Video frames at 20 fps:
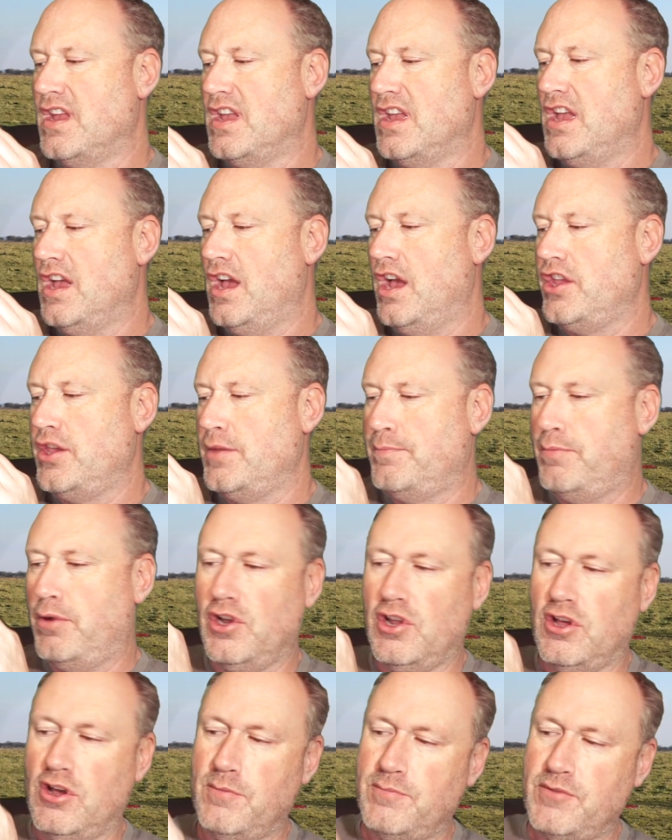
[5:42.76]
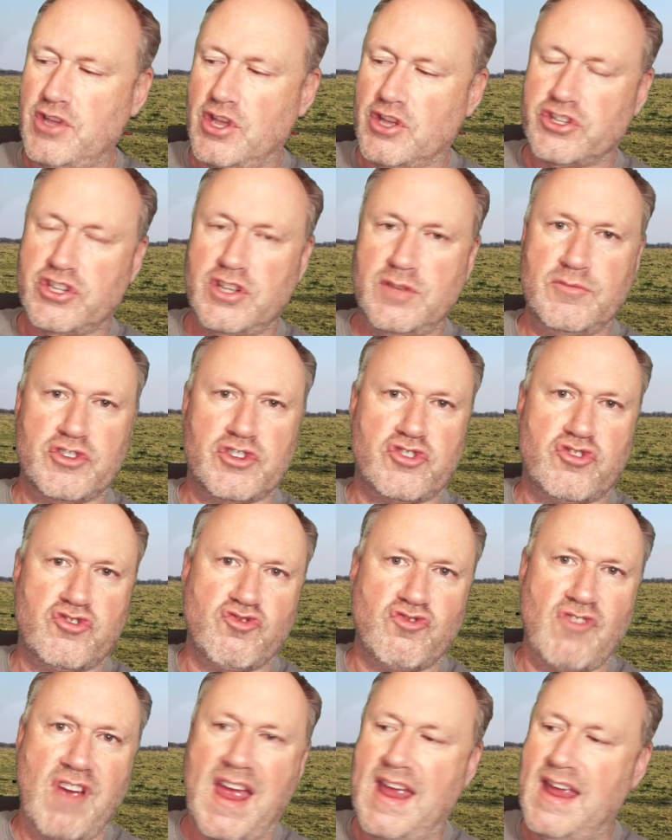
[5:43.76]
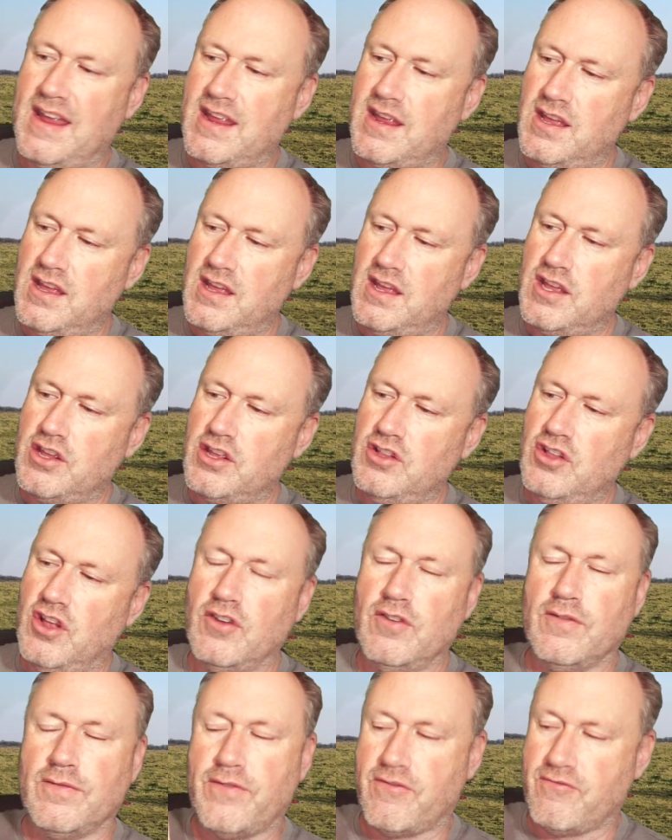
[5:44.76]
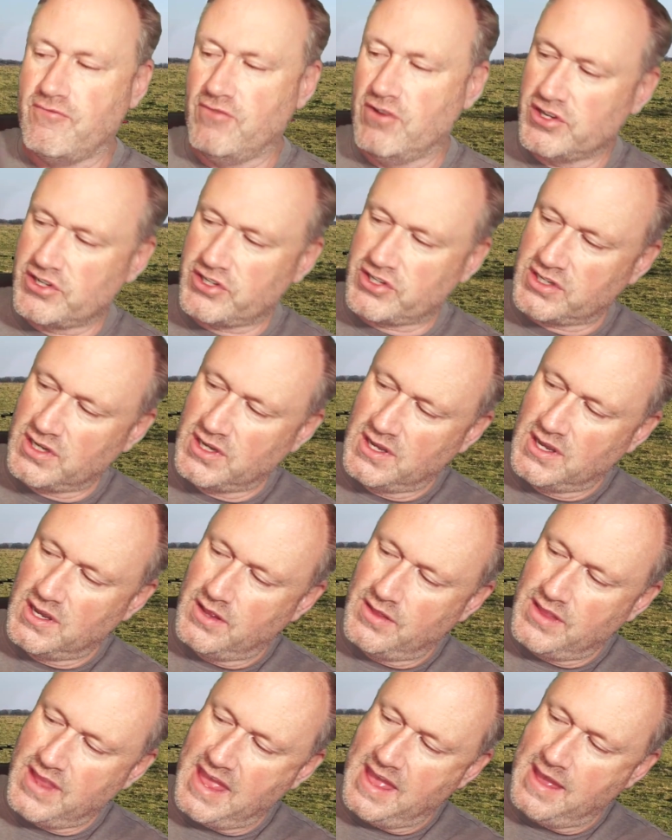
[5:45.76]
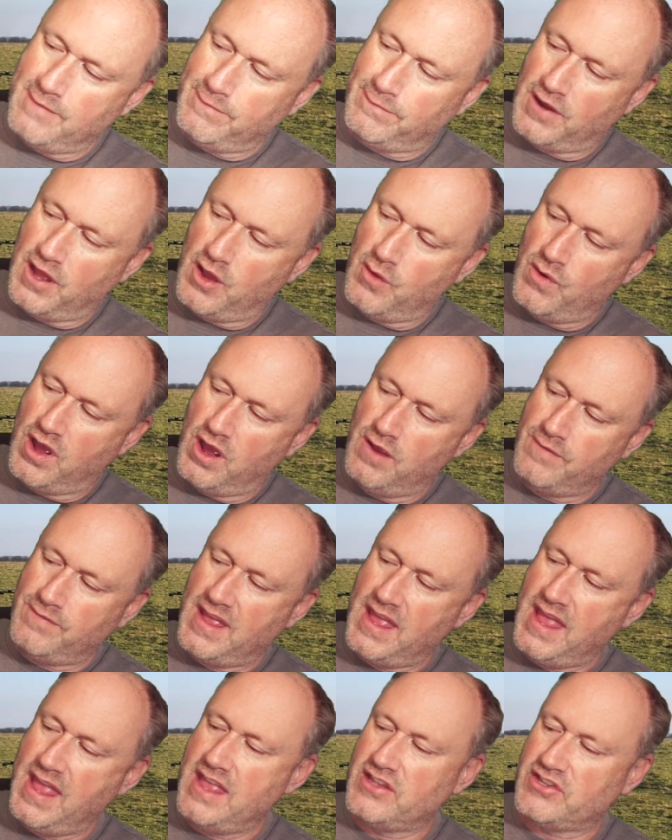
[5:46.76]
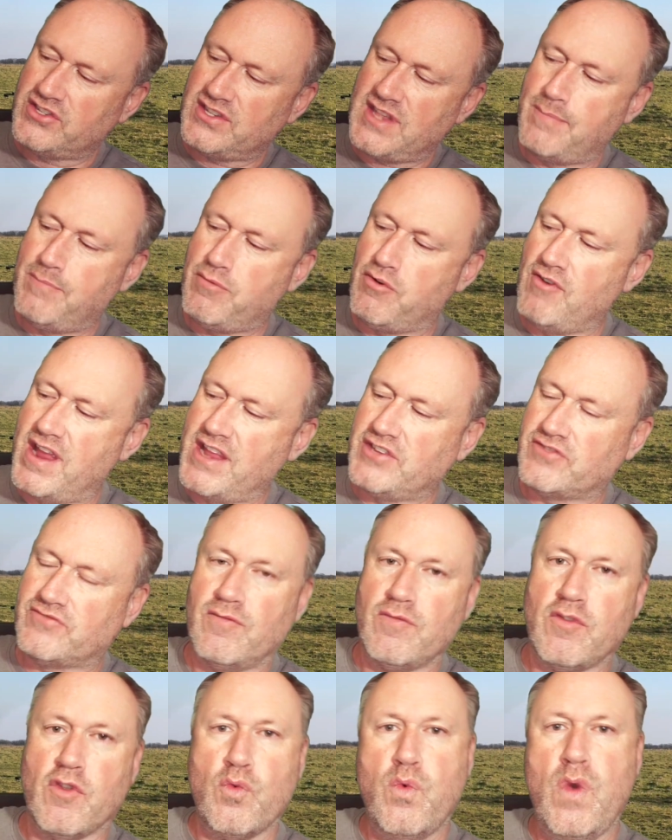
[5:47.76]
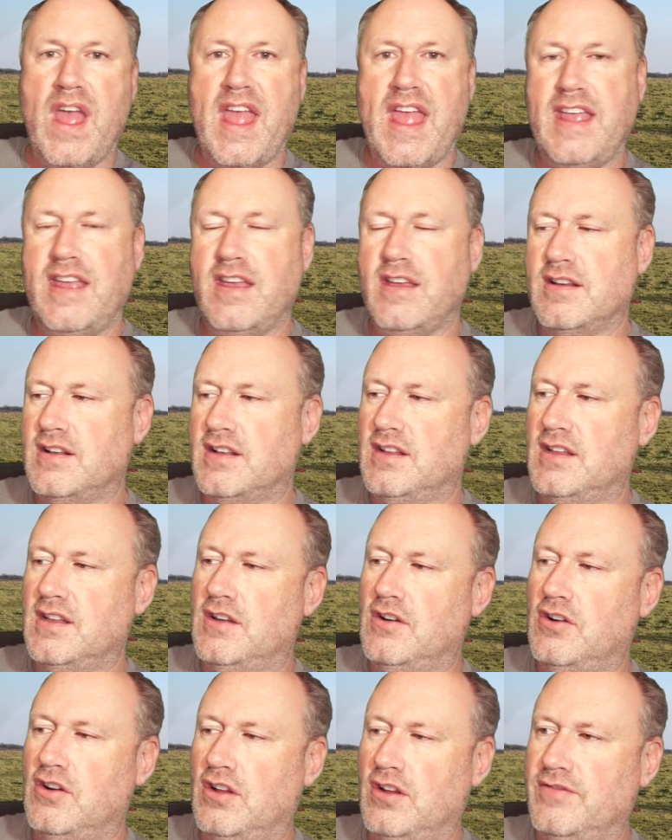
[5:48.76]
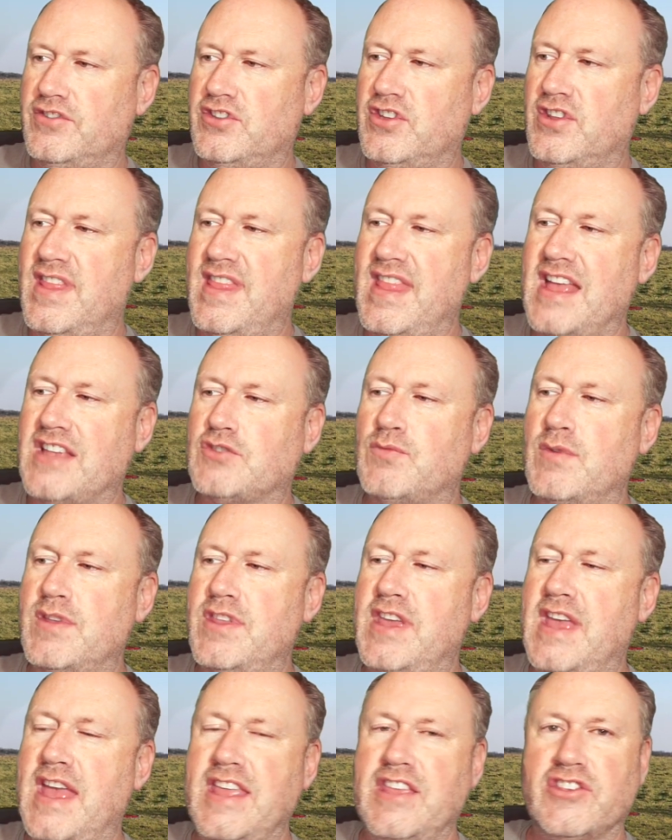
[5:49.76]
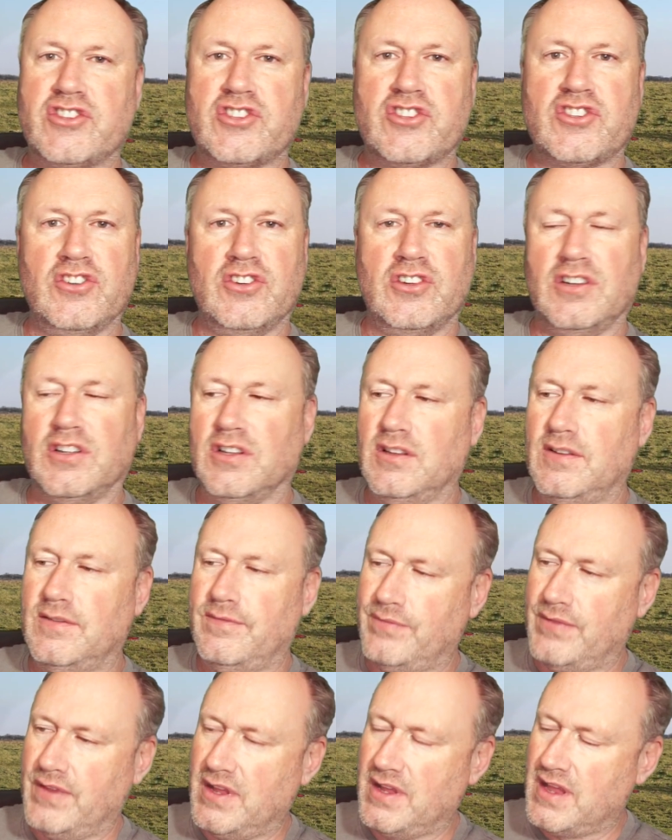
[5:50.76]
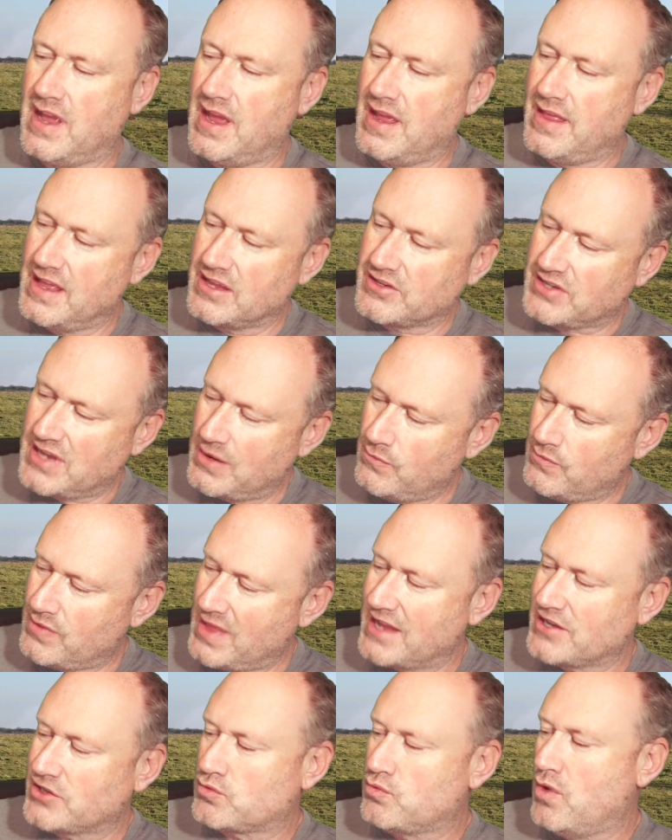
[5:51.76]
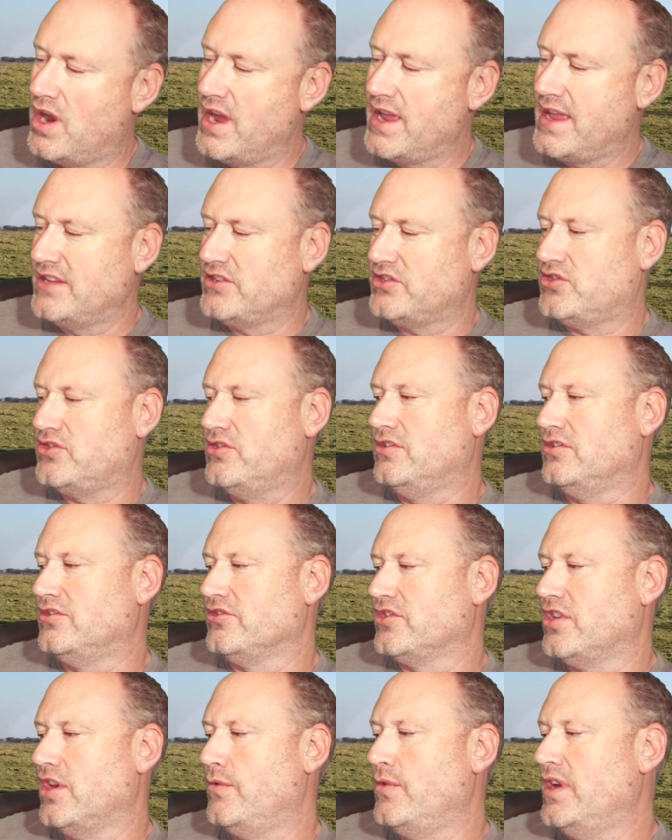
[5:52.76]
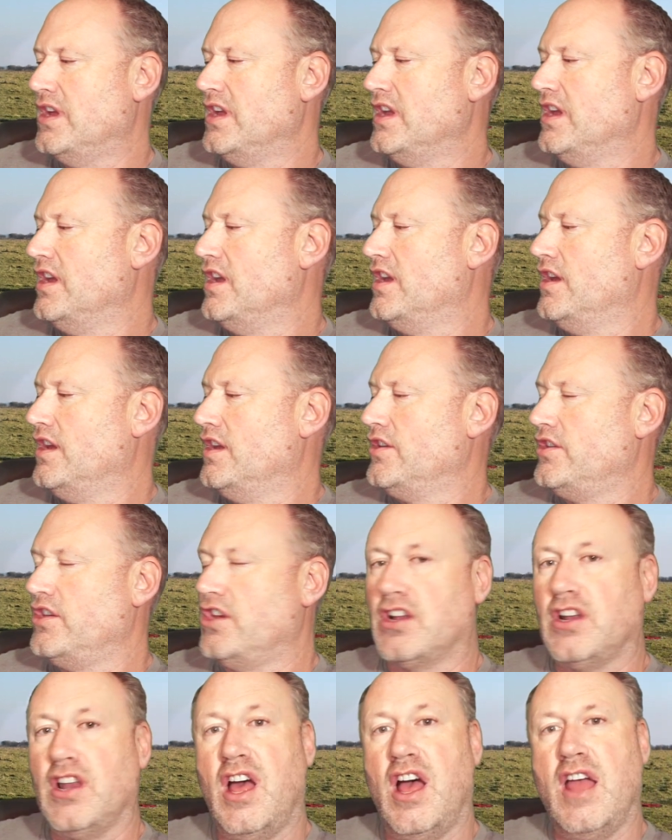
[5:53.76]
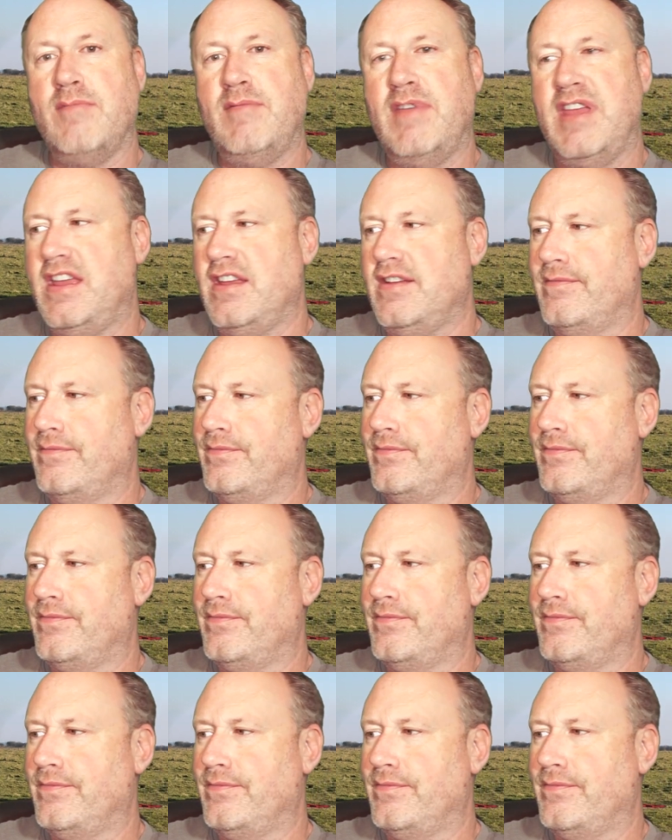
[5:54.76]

and you pull up, you've got too much drag, not enough thrust, and the airflow over here separates from the wing, all of a sudden that's when you get your stall. Okay, that's why you get stalled. So you're climbing